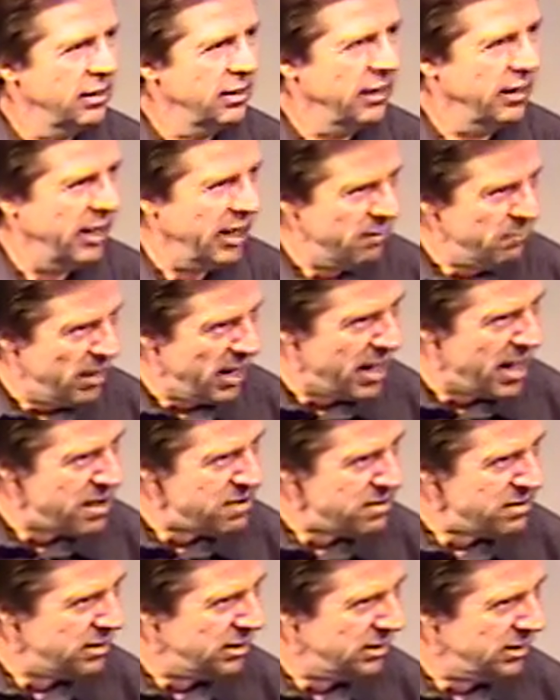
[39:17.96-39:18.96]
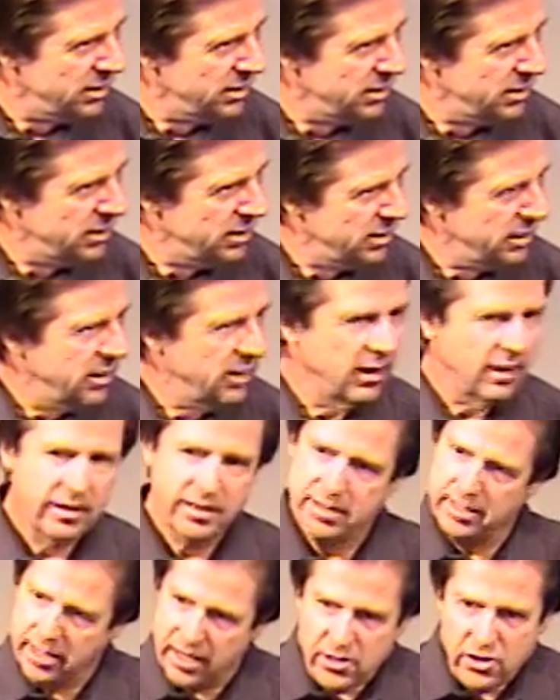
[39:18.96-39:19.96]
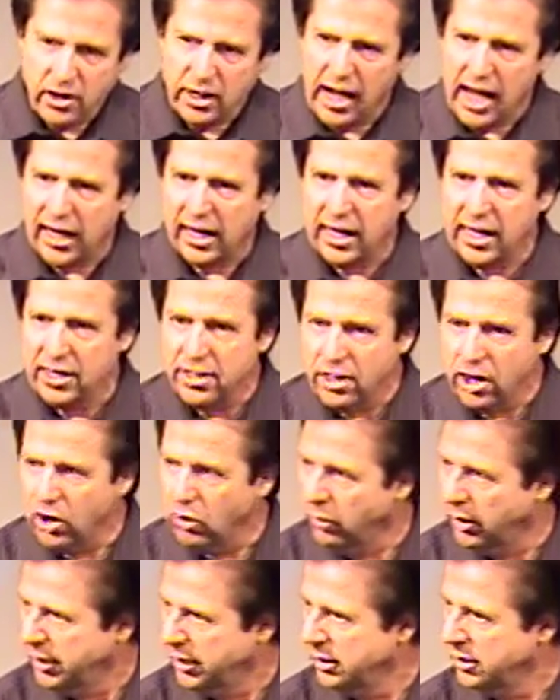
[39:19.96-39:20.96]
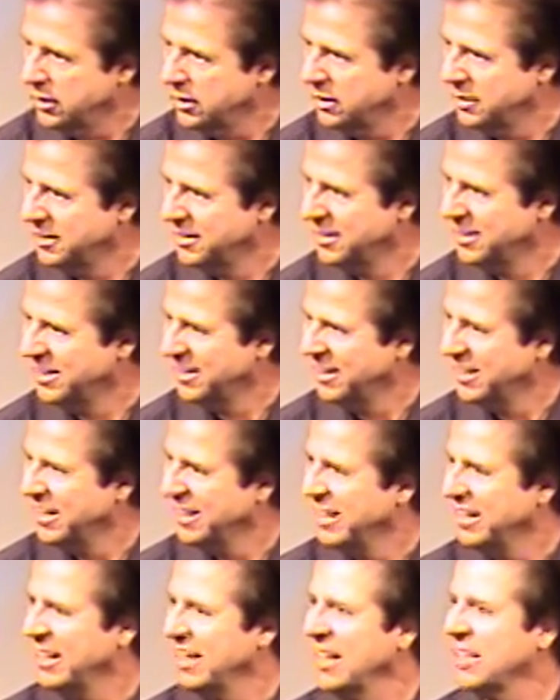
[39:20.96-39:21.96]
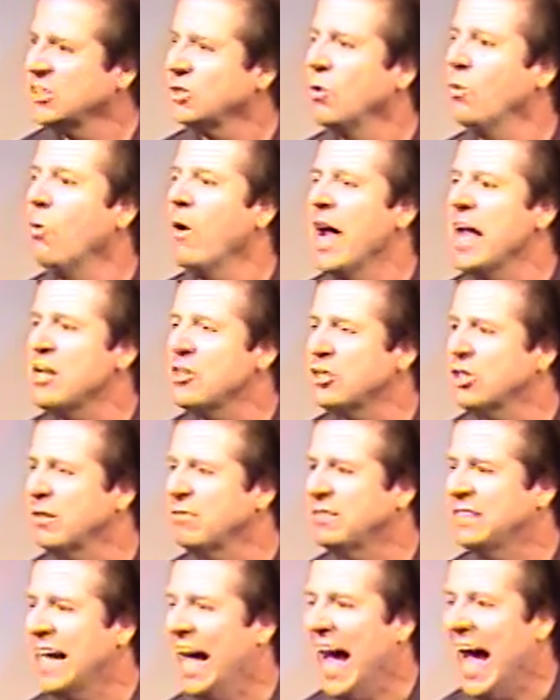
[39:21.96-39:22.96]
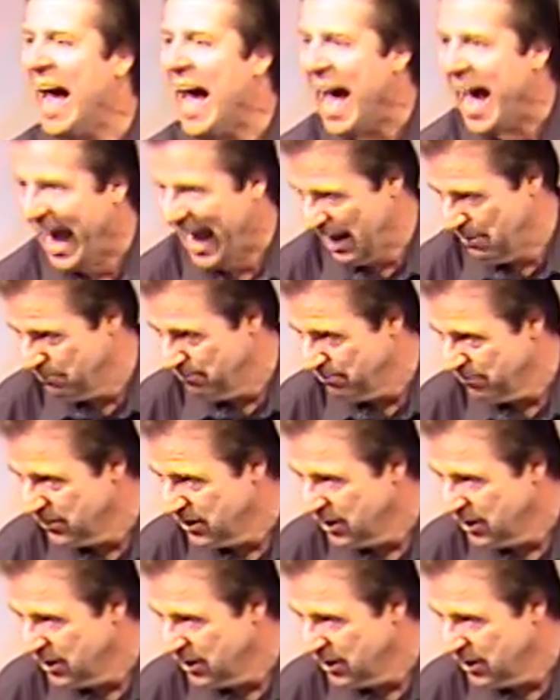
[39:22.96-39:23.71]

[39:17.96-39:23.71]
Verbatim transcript: Amen? Then you got to get a new one. It's a waste of time